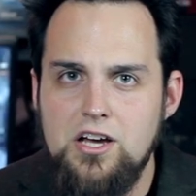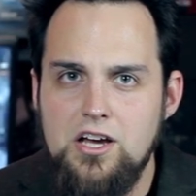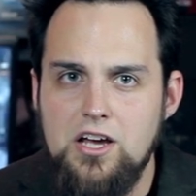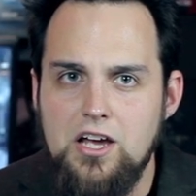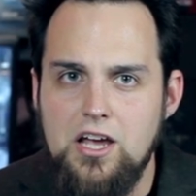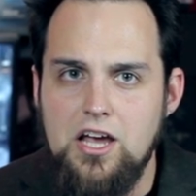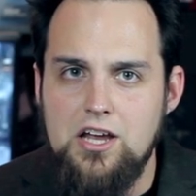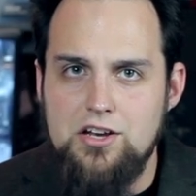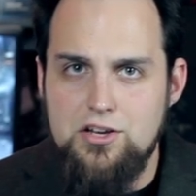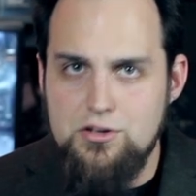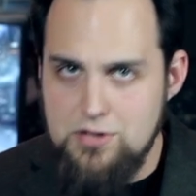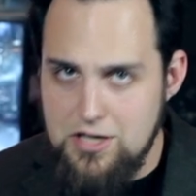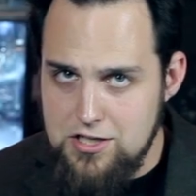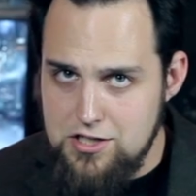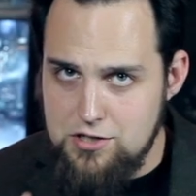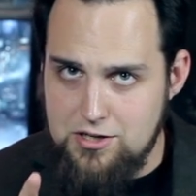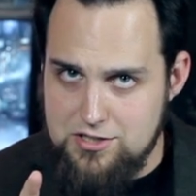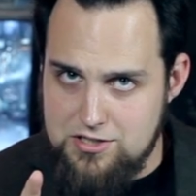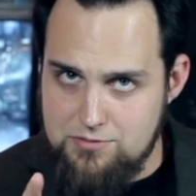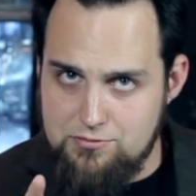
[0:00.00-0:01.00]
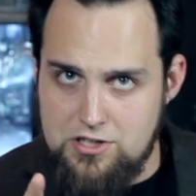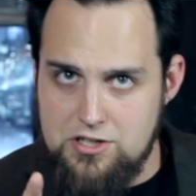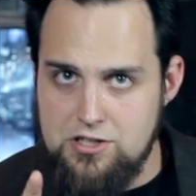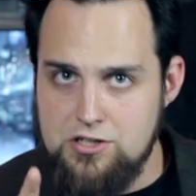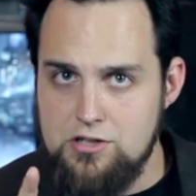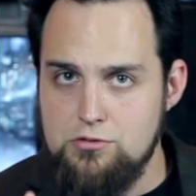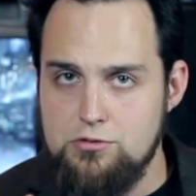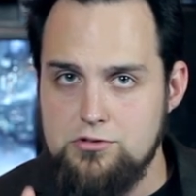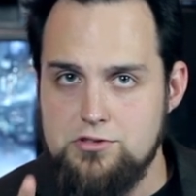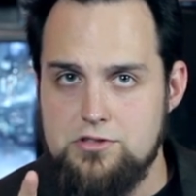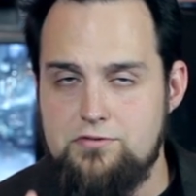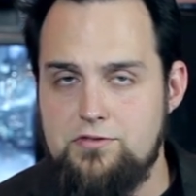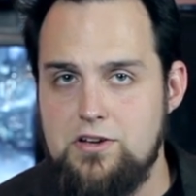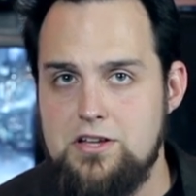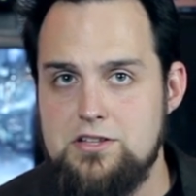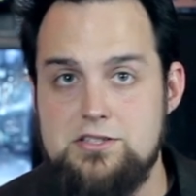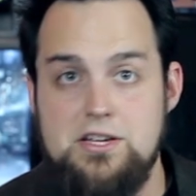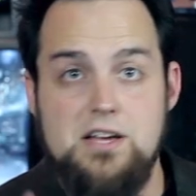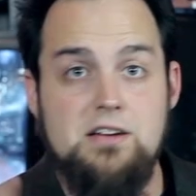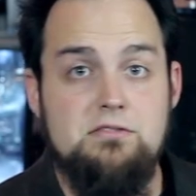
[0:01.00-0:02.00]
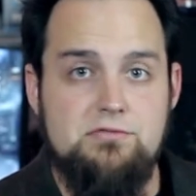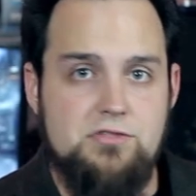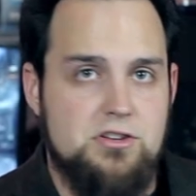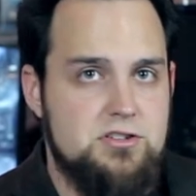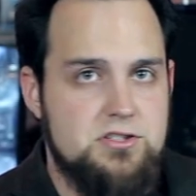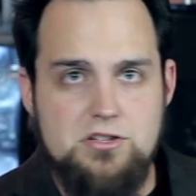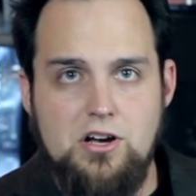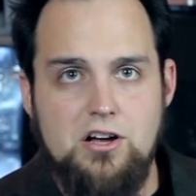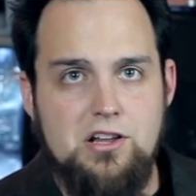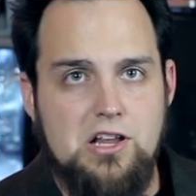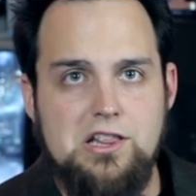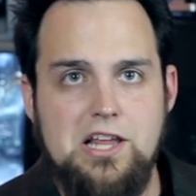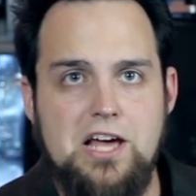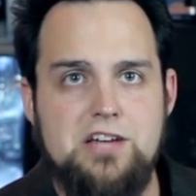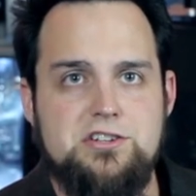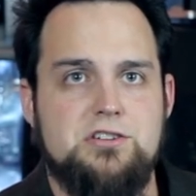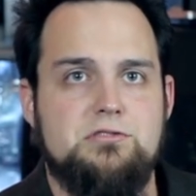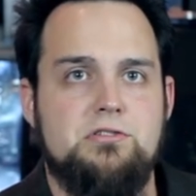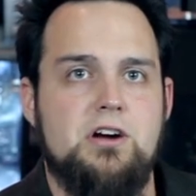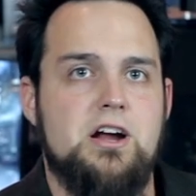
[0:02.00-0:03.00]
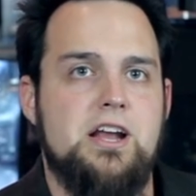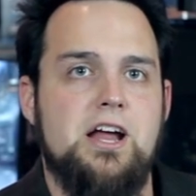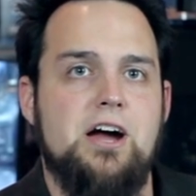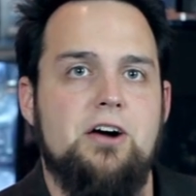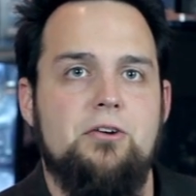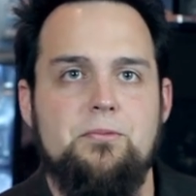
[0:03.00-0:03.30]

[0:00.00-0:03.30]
And you had you had something in Google's defense. If this is all alleged right now.